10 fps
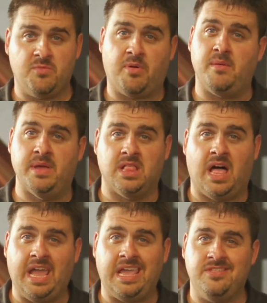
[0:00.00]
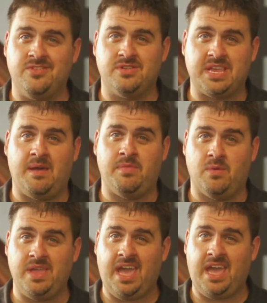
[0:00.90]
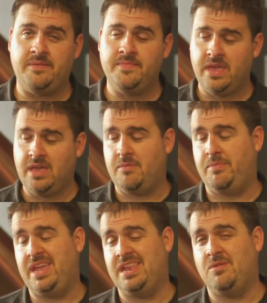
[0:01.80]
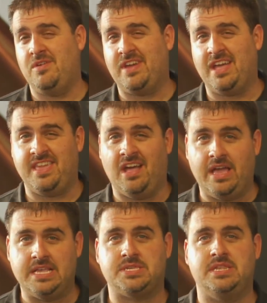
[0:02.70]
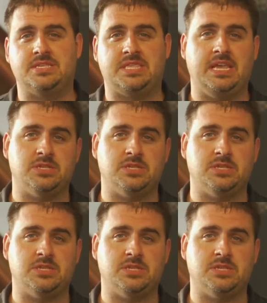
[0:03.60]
probably be a lot easier time than we had, being that we've got the LS in this thing.